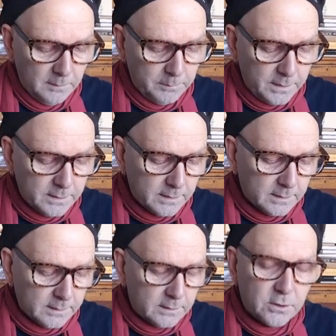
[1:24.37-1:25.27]

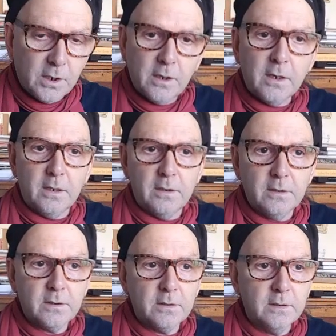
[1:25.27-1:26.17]
Basically,
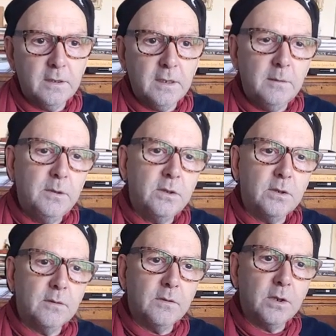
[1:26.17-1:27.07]
giants,
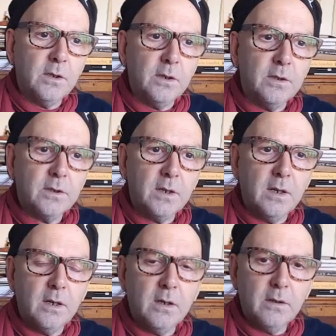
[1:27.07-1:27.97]
images of giants,
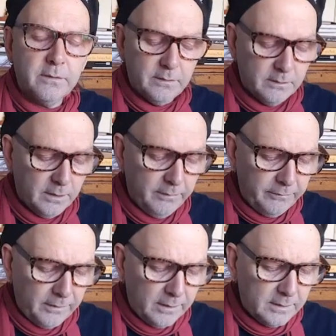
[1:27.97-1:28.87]
are a
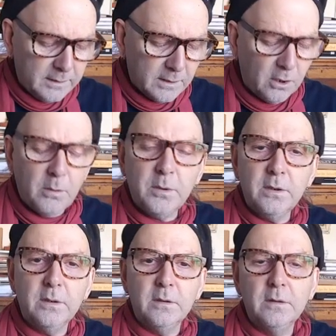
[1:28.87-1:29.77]
fairly
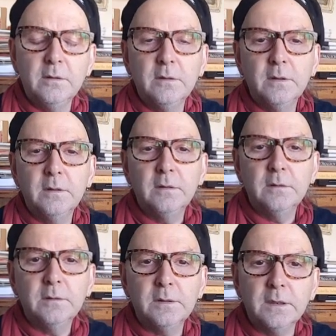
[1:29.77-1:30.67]
common
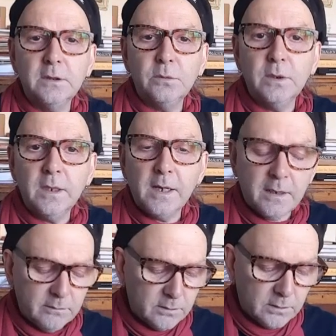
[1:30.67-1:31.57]
thing to
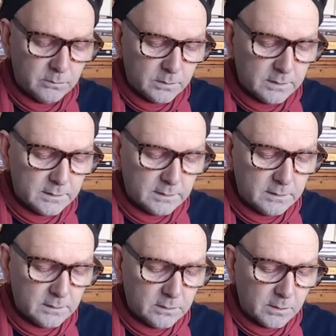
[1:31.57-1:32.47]
encounter within
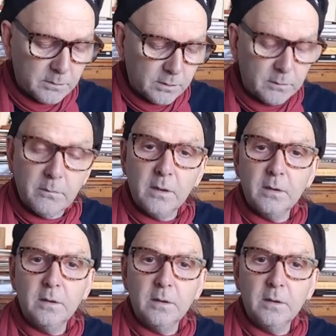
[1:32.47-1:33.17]
Egyptian